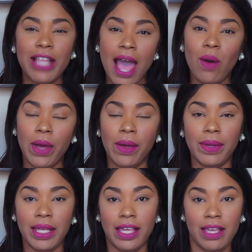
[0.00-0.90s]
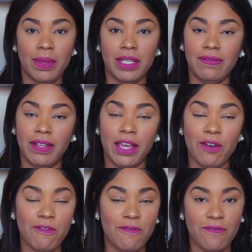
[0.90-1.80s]
That way we can keep this
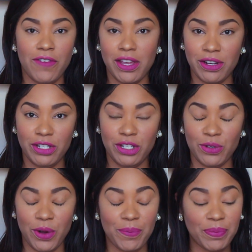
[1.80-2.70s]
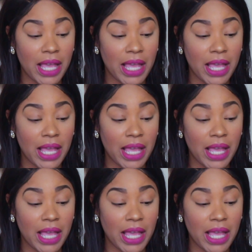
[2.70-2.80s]
video very short.